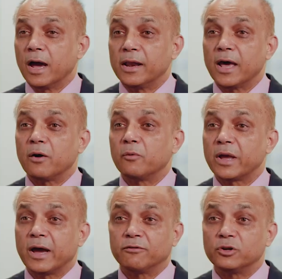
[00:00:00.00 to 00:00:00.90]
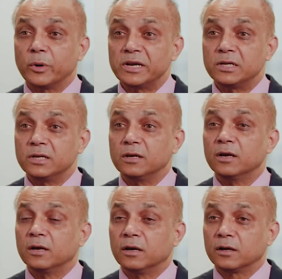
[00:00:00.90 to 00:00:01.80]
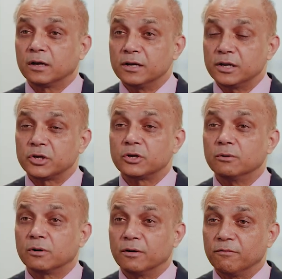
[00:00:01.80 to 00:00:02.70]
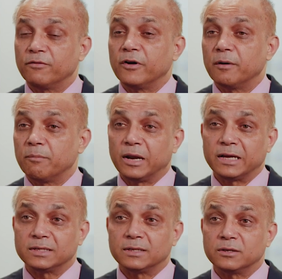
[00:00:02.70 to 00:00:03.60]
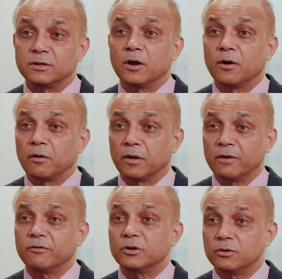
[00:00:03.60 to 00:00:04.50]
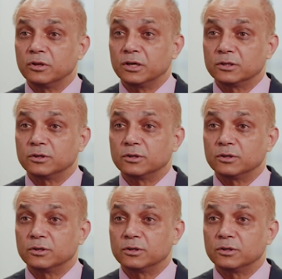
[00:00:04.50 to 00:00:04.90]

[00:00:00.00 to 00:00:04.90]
and now we have 20 conditional confirmed places given to these